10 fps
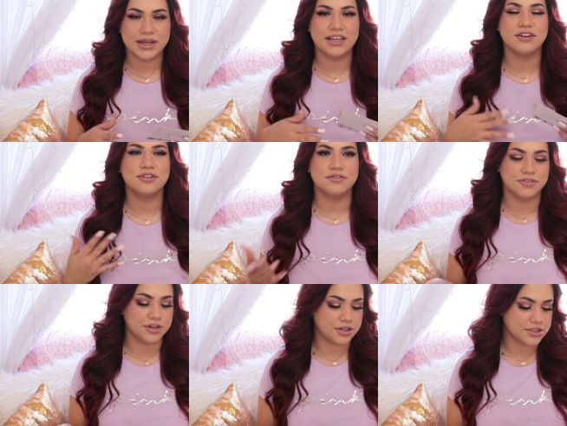But, you know,
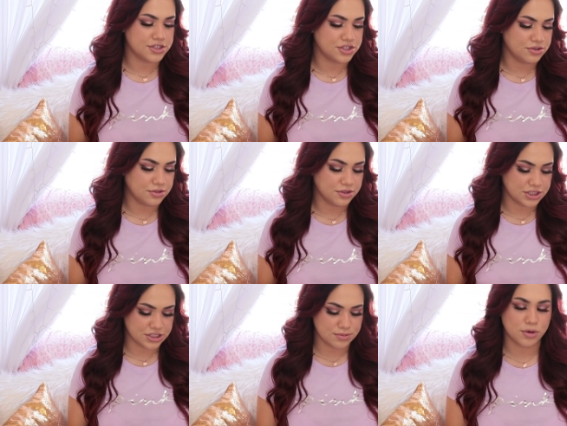for girls too who are
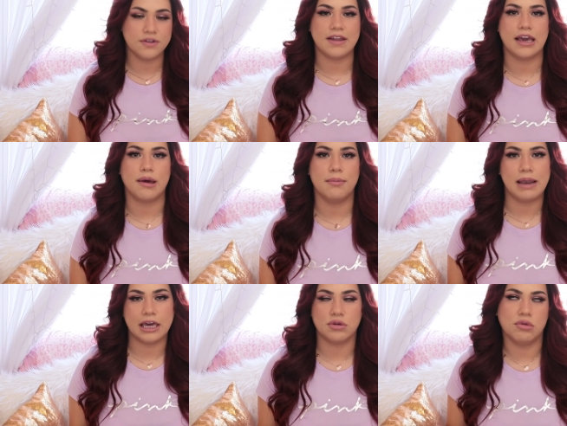just more of like a
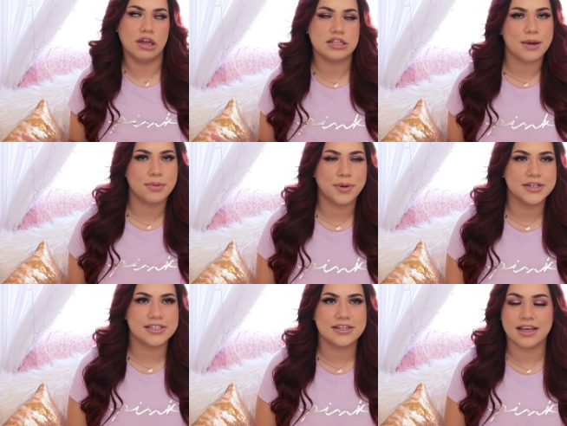black and red type of
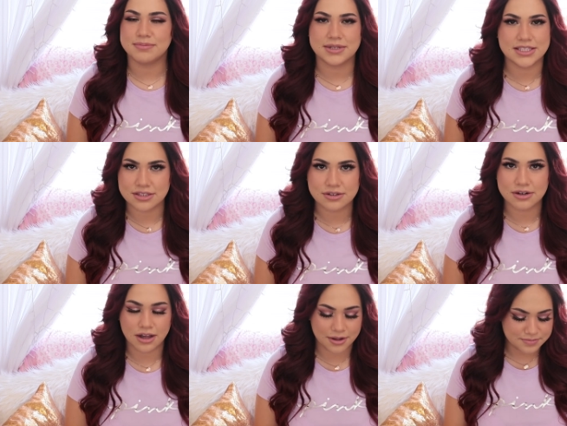person, like my
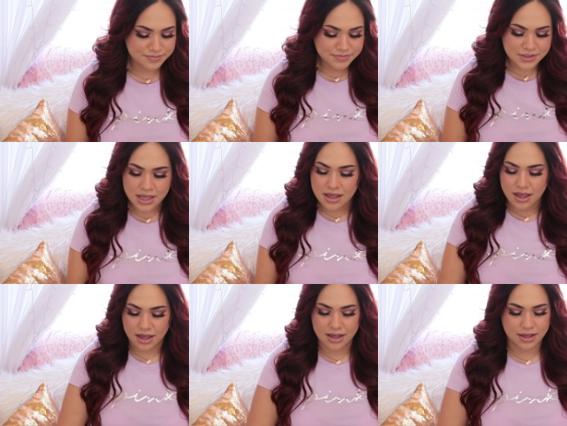sister-in-law,
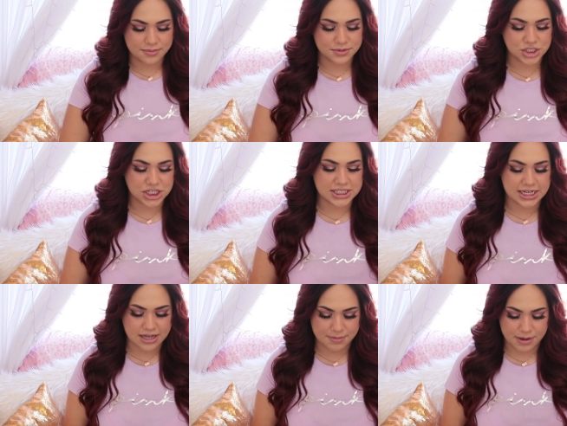um, she
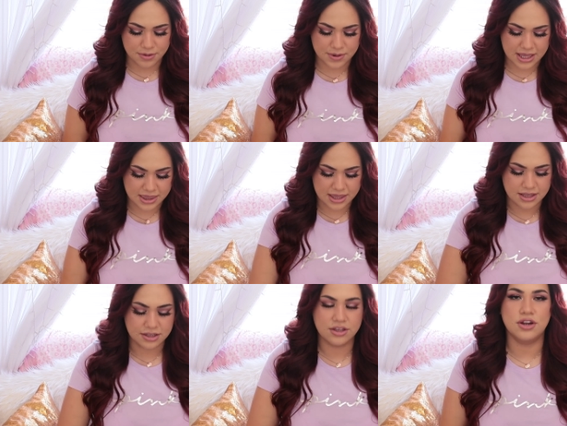did come out
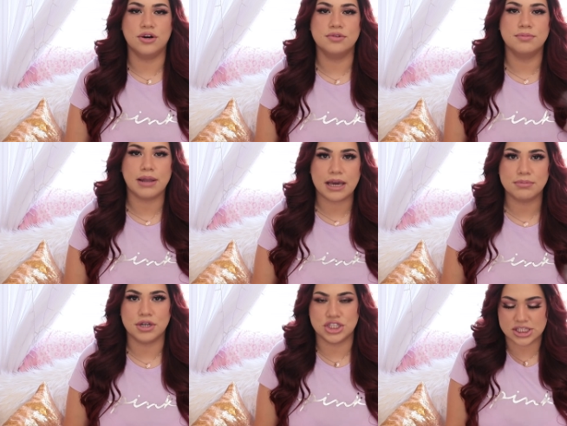with, you know, black
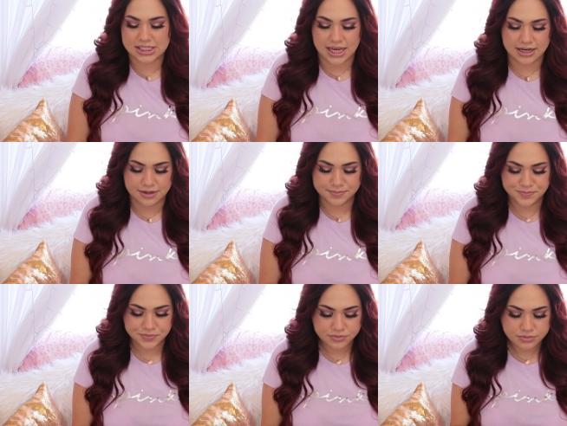brushes kind
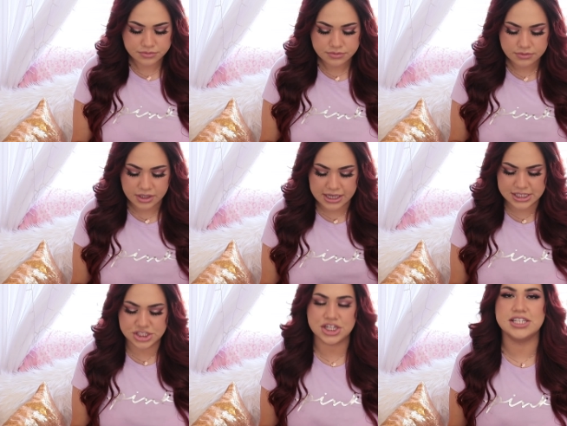of.
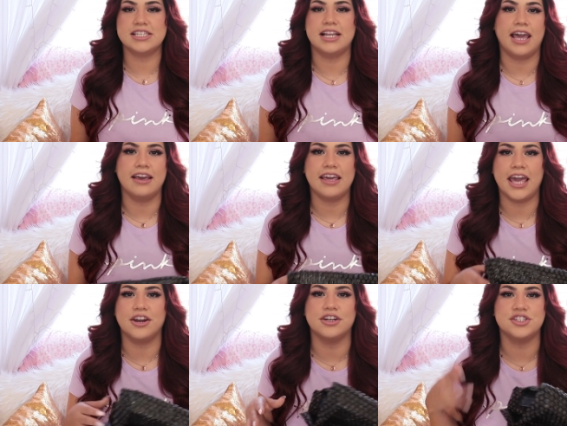It's good to like
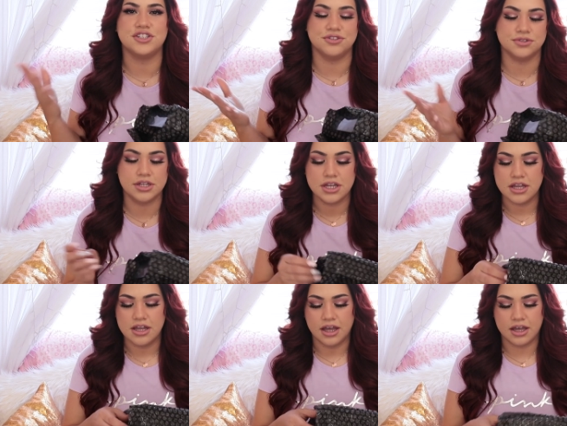cater to
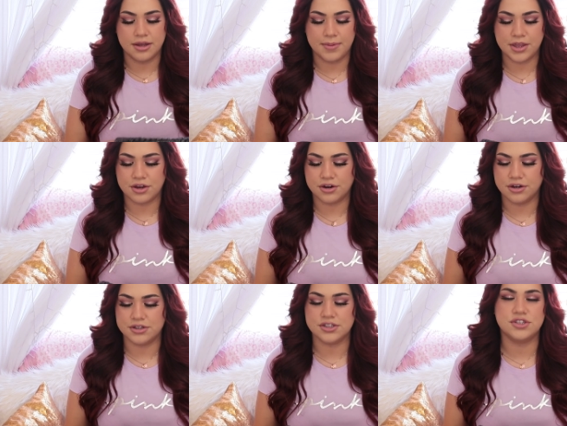um, other
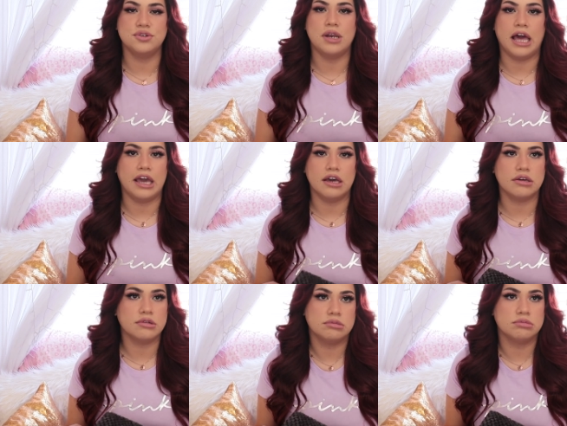girls who like
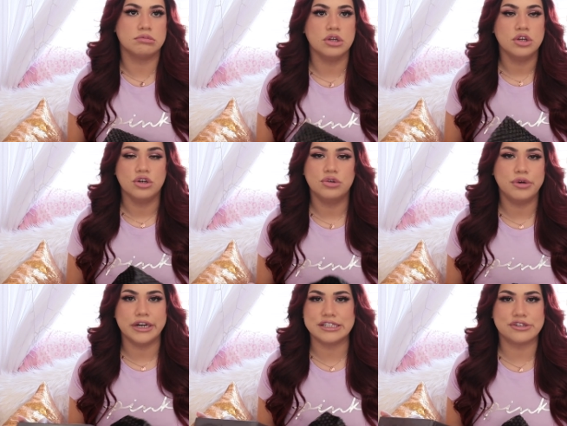who
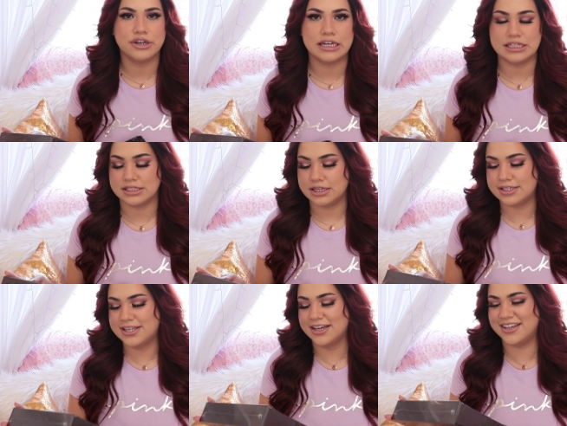aren't as girly as
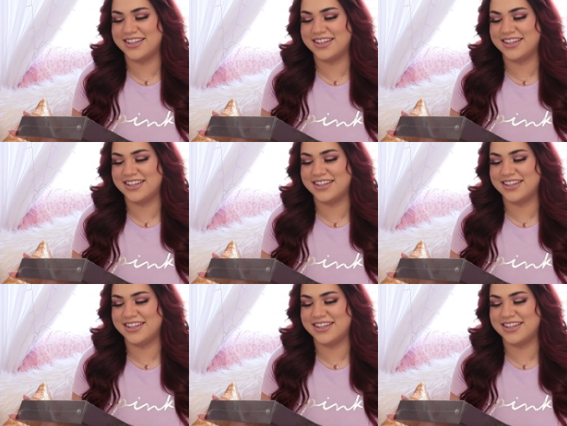us,